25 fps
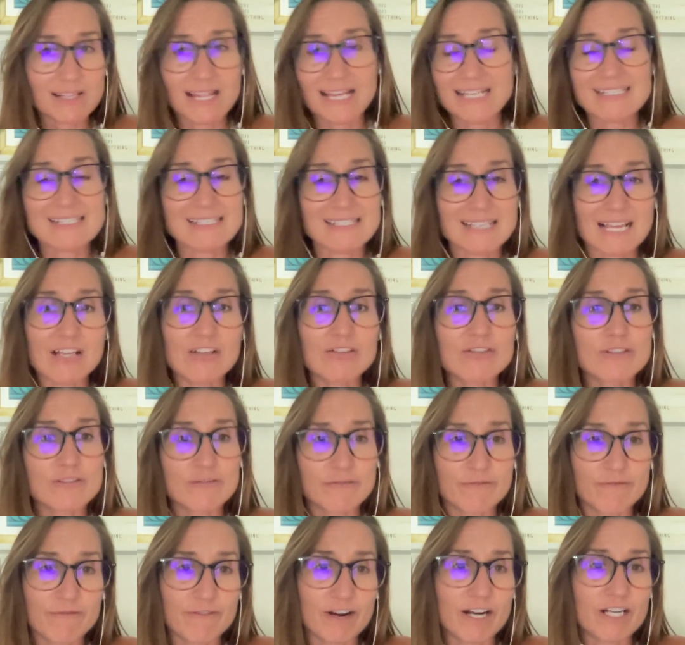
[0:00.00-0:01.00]
that sells
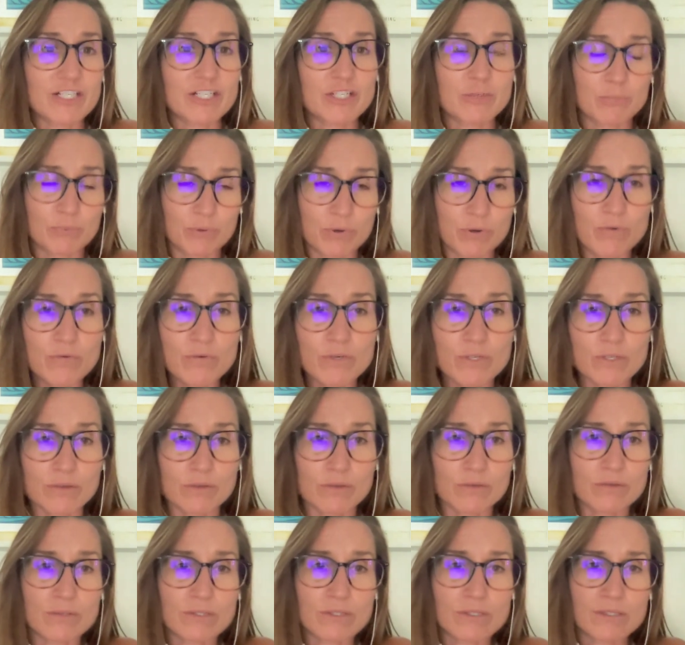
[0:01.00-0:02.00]
fresh
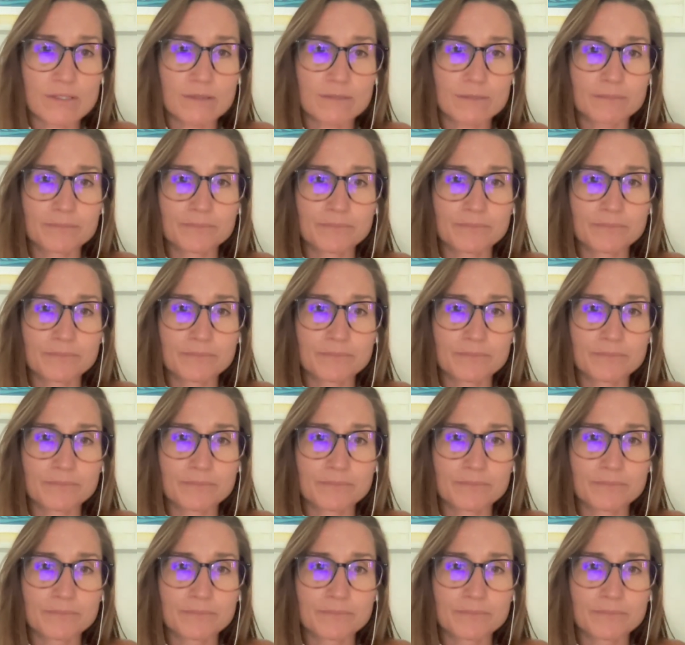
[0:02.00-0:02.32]
produce.